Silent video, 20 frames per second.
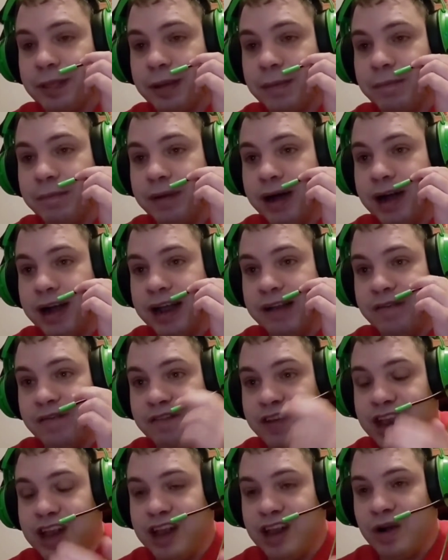
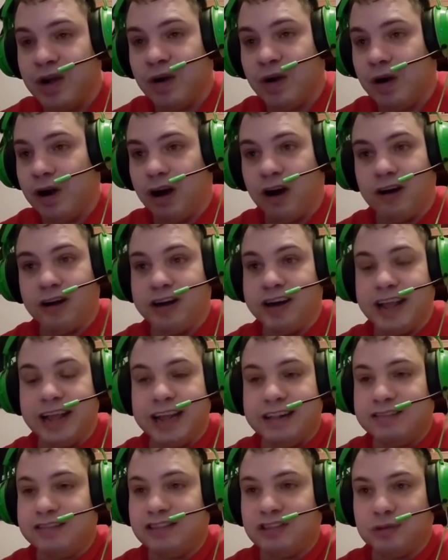video all
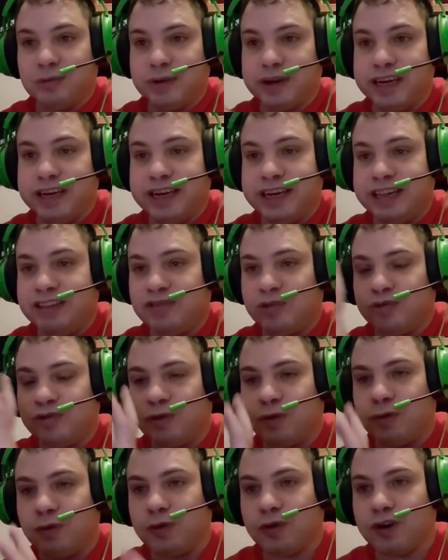late,
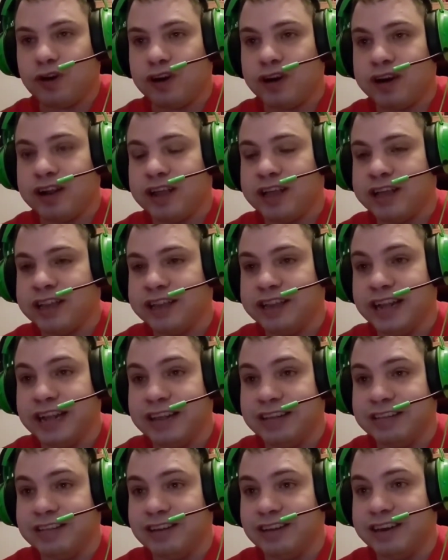3-4
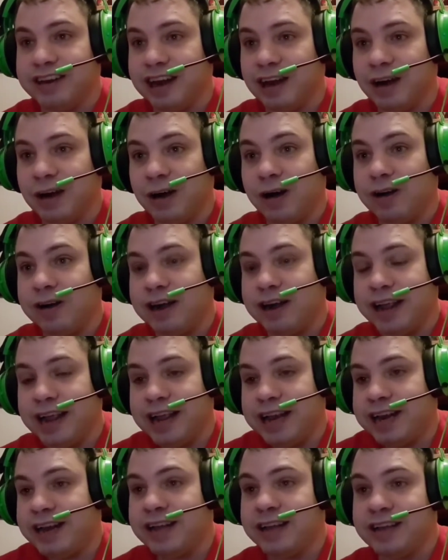days all
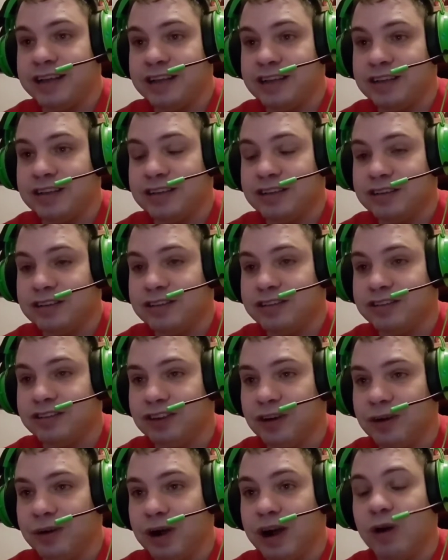late.
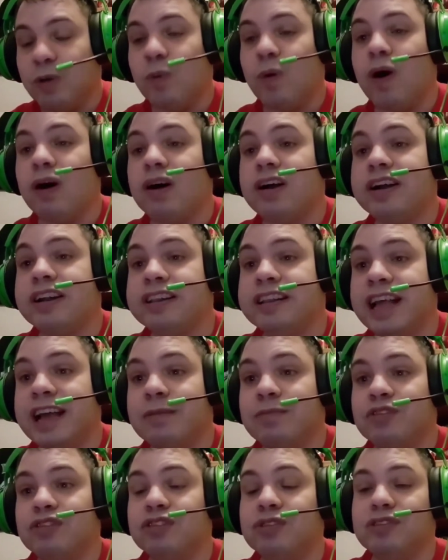So I want
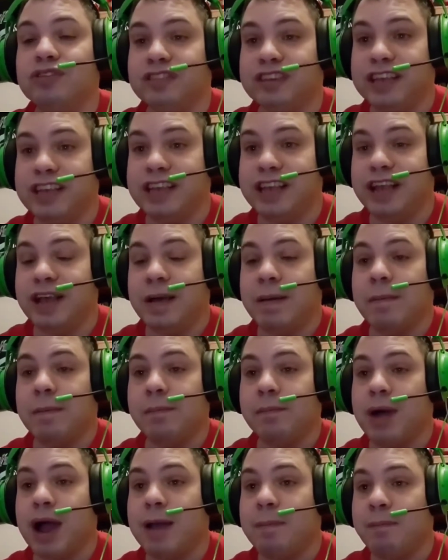them to see
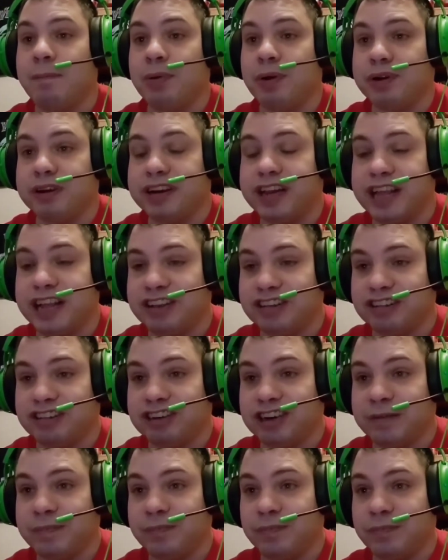my
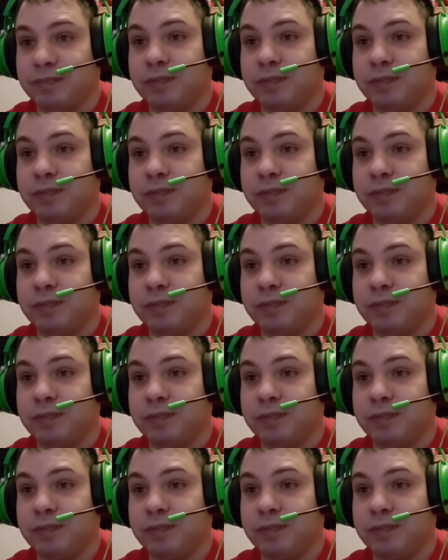predictable